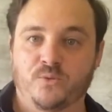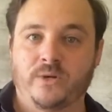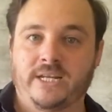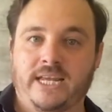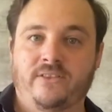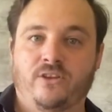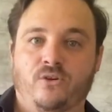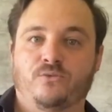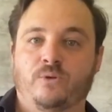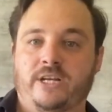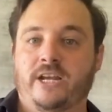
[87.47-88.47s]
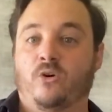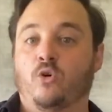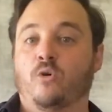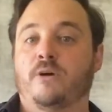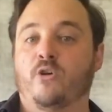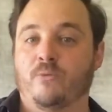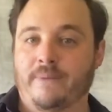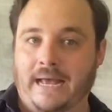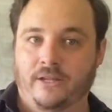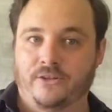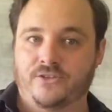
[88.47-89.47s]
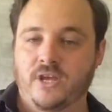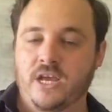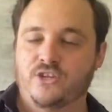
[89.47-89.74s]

We need a hormonal balance